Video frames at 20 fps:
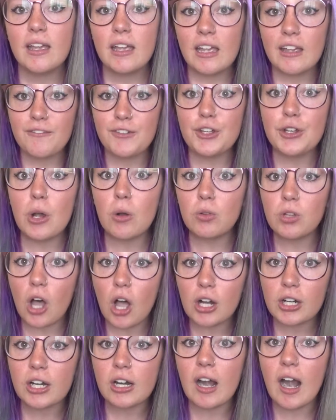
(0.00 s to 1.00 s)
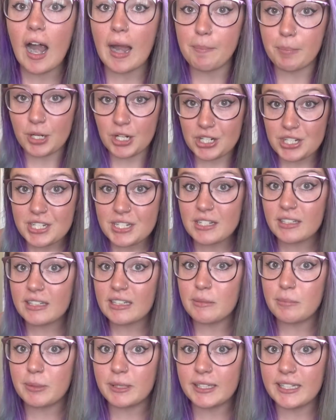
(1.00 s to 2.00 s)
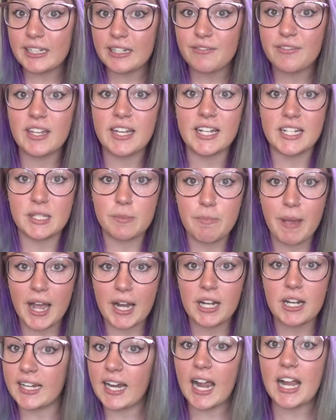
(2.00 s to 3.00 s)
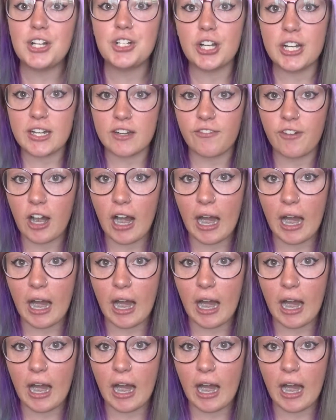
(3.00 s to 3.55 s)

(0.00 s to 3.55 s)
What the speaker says: If you go longer, I personally believe that it's better. I trained for